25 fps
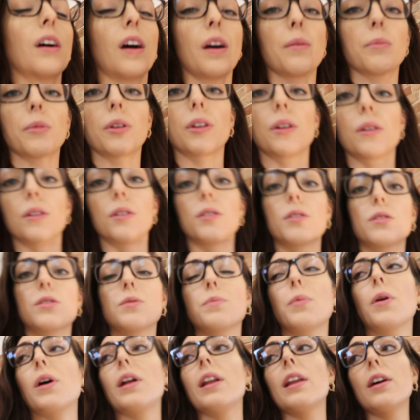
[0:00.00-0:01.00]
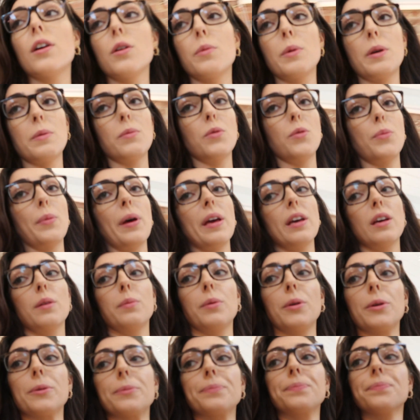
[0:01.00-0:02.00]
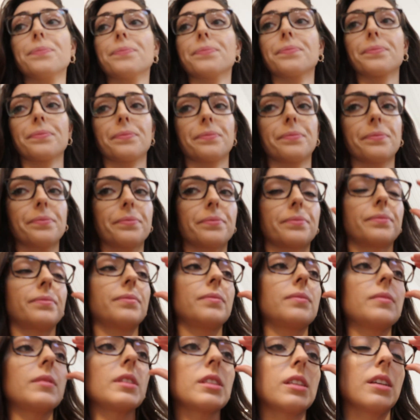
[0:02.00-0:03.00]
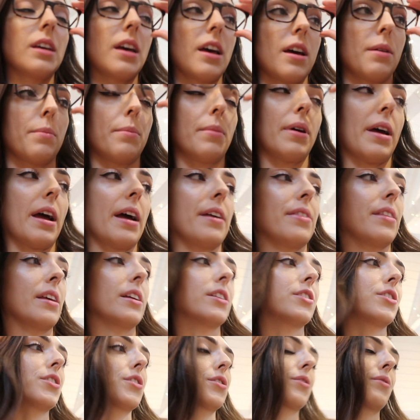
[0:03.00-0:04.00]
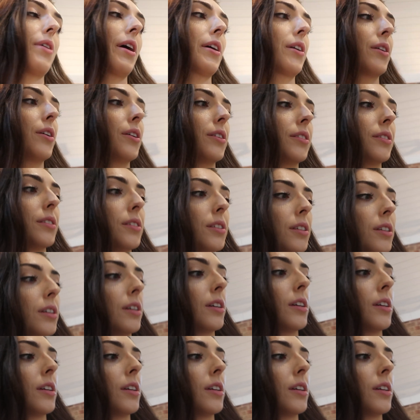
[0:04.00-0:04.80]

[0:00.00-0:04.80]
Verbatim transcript: I'm gonna put a little bit more makeup on um, and then just crack on,